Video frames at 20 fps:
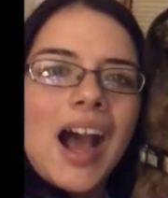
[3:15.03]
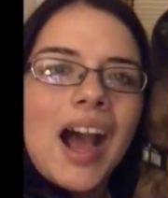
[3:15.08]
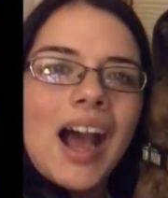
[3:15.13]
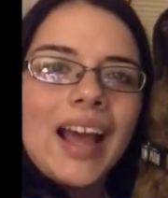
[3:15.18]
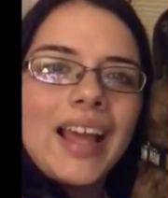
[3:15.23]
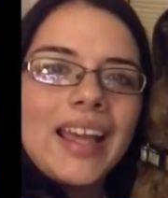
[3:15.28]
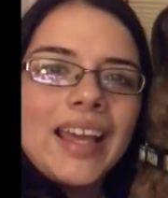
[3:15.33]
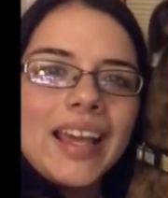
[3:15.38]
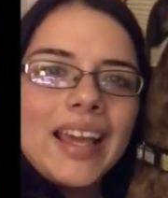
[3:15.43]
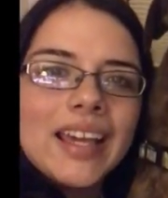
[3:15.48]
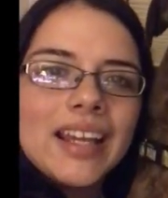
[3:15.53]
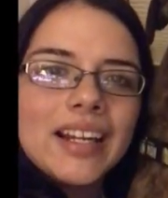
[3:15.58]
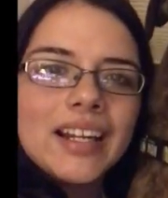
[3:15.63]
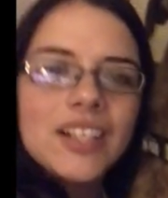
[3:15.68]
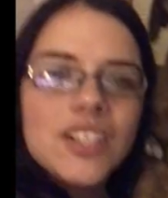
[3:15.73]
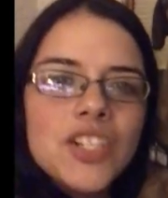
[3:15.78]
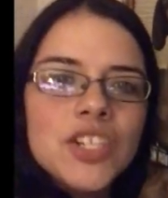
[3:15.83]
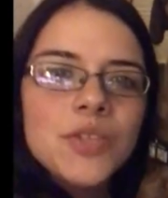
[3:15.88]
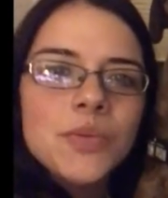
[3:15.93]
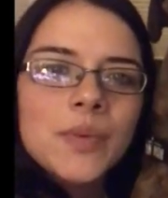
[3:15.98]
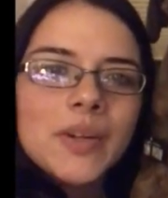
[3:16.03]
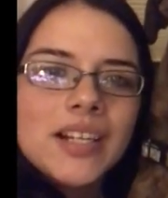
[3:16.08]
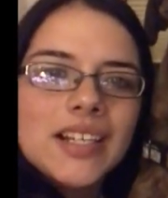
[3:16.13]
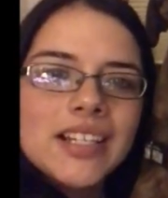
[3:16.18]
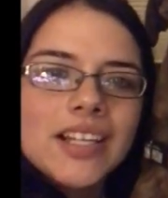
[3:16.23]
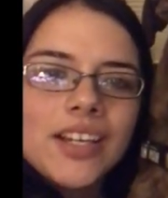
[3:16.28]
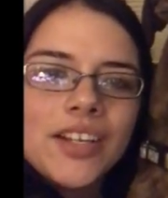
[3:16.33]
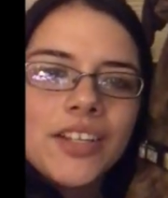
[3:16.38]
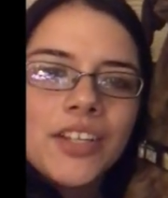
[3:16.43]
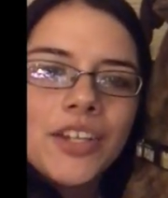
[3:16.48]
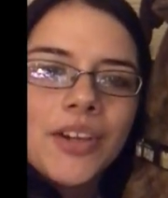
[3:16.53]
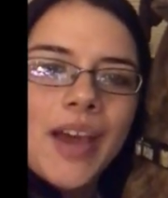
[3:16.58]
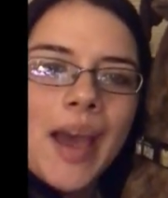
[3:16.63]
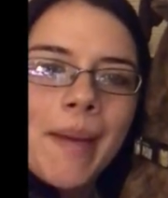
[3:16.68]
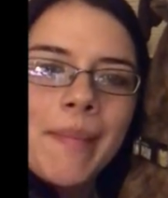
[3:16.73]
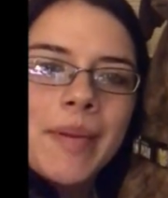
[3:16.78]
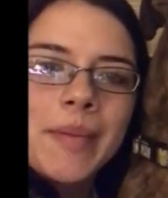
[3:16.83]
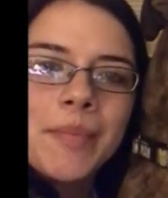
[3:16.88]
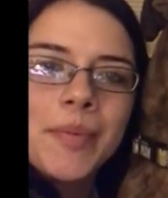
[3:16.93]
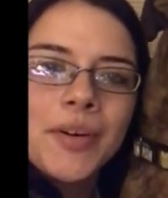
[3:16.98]
Hi, Hannah. Just want to tell you
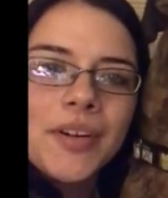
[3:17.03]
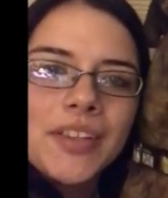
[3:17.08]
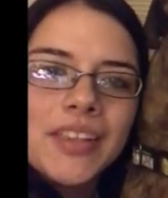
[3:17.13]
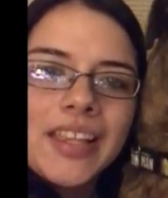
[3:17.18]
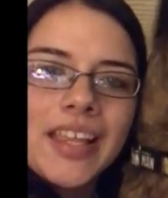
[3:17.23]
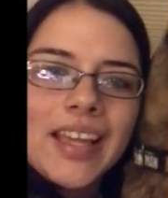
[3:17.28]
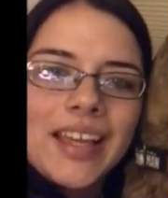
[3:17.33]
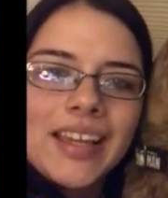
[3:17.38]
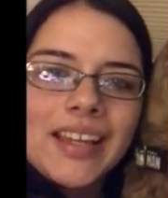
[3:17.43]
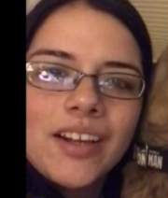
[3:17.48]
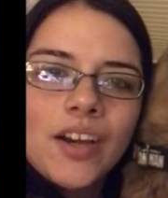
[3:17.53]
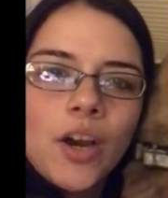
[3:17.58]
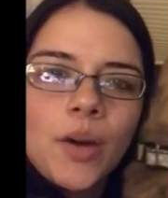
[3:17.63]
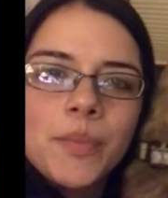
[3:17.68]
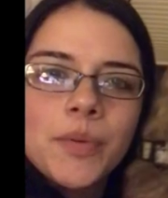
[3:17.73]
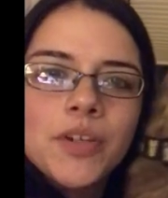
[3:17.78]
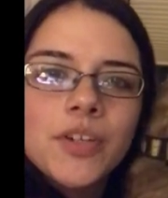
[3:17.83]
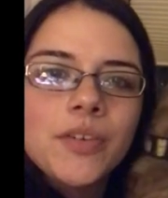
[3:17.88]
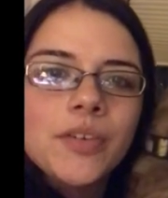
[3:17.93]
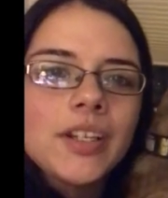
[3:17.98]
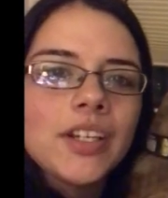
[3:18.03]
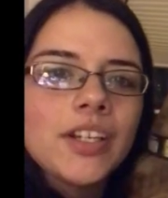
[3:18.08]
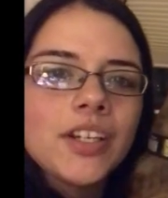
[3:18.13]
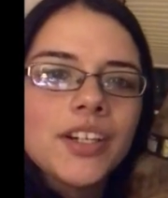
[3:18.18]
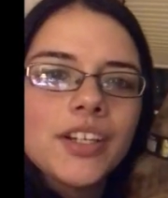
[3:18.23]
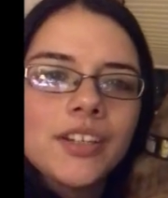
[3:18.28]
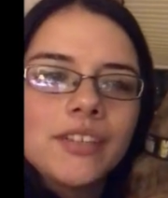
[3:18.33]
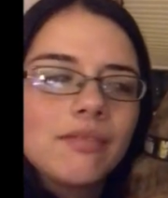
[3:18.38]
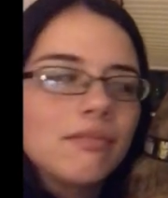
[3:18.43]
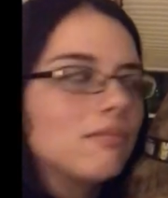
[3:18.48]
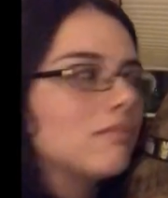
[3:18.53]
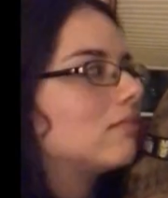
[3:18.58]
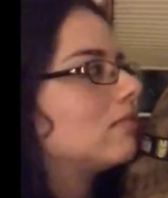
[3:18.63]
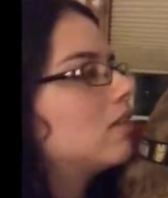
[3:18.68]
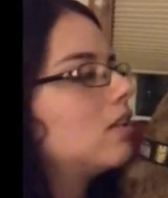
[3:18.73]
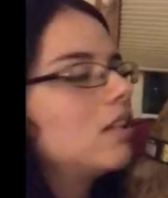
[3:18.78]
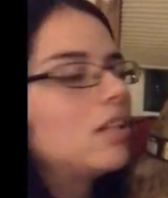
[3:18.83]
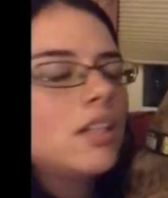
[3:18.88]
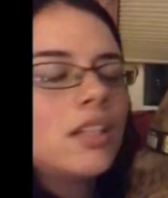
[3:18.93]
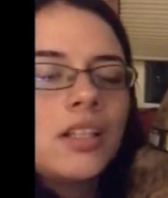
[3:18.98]
happy birthday. Hope you're doing good.
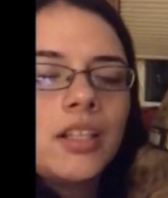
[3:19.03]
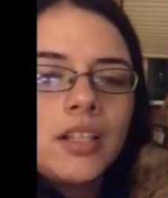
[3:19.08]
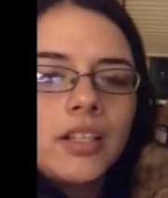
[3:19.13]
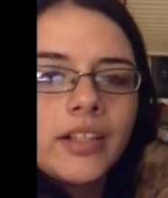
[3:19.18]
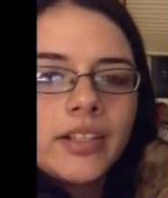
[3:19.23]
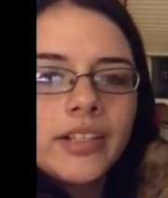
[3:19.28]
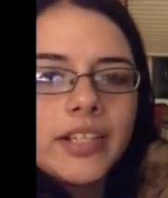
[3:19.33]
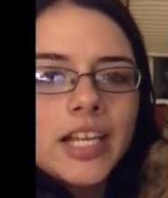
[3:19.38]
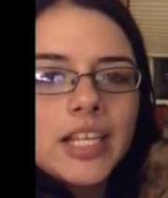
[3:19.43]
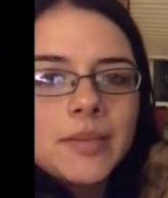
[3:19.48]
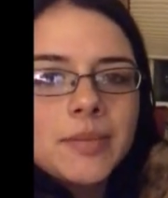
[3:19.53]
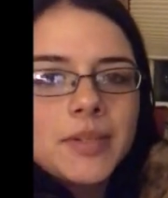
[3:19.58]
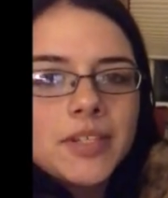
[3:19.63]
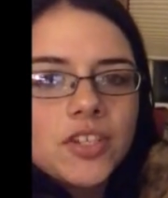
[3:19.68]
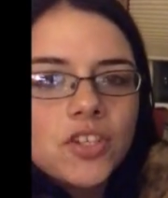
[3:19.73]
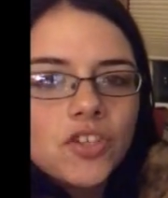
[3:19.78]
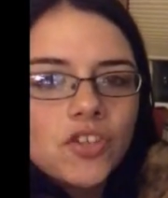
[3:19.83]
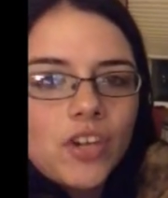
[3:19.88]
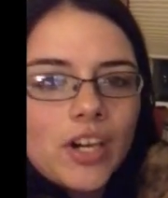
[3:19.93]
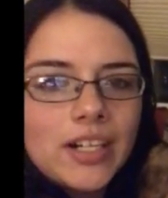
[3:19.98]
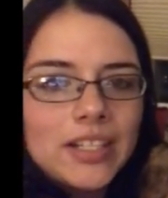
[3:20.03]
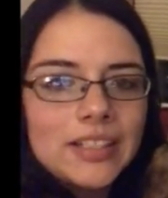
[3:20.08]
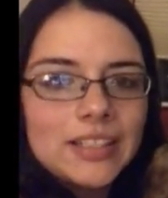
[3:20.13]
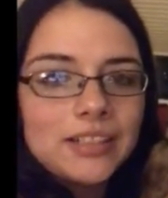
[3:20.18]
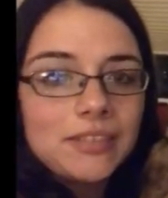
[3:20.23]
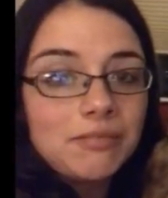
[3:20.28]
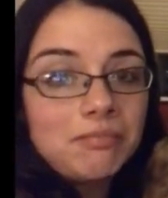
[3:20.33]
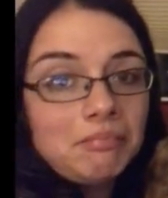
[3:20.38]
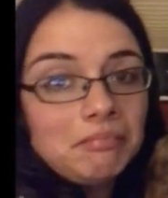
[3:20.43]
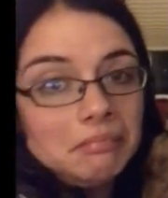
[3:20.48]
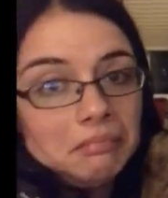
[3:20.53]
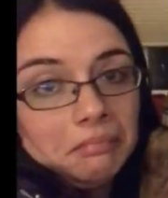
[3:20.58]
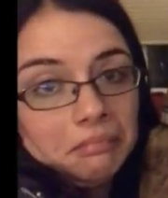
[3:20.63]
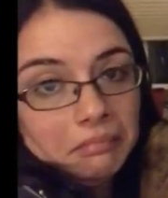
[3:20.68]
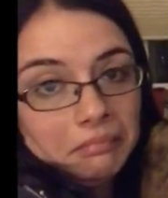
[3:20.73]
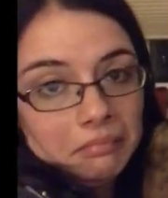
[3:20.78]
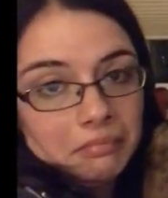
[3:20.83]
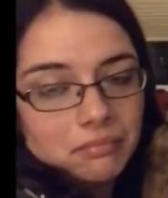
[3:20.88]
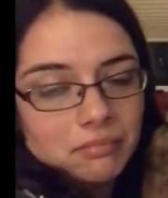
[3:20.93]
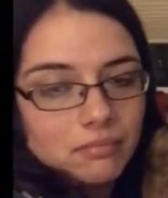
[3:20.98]
Gatsby's distracted.
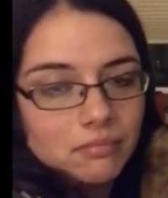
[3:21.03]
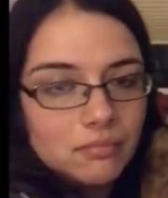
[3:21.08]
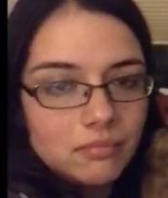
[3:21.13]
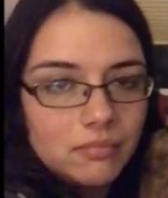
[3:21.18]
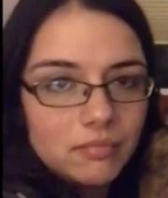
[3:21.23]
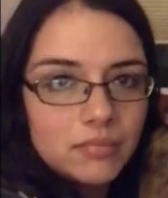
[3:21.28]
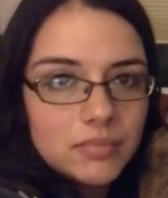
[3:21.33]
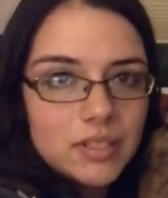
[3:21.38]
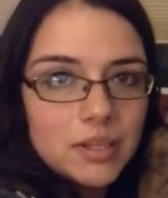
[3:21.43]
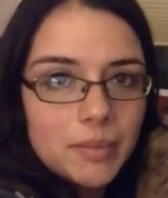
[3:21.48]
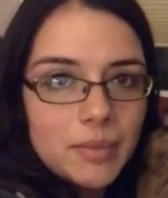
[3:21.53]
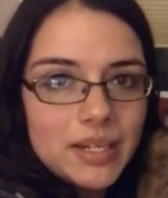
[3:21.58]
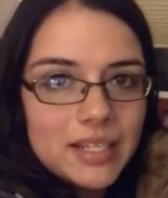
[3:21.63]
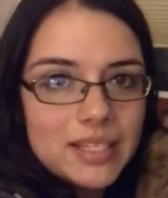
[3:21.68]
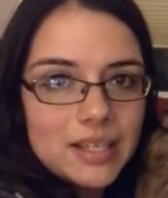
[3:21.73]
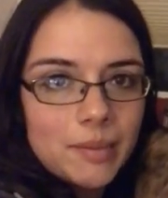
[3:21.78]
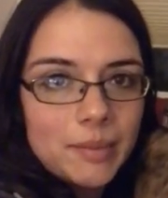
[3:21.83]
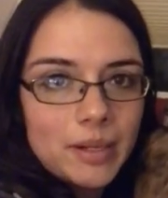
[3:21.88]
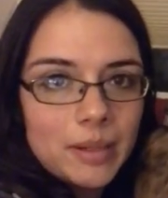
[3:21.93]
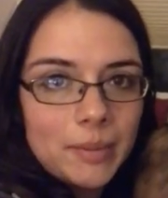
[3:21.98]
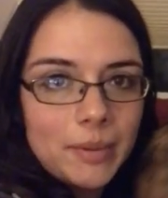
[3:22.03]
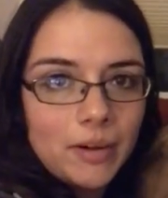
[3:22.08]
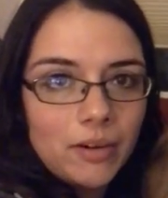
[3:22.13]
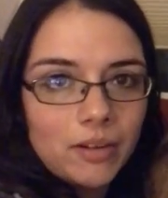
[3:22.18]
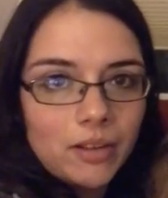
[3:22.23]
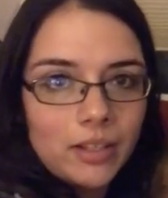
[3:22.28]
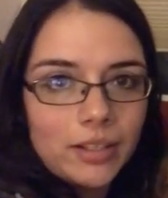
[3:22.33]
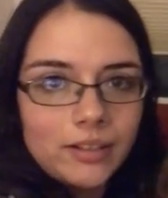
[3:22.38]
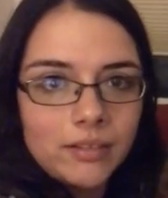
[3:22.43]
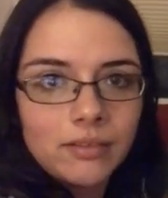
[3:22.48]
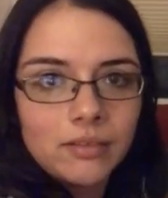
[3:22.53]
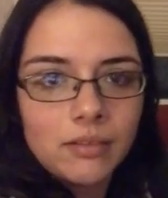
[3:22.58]
Somebody's coming, apparently.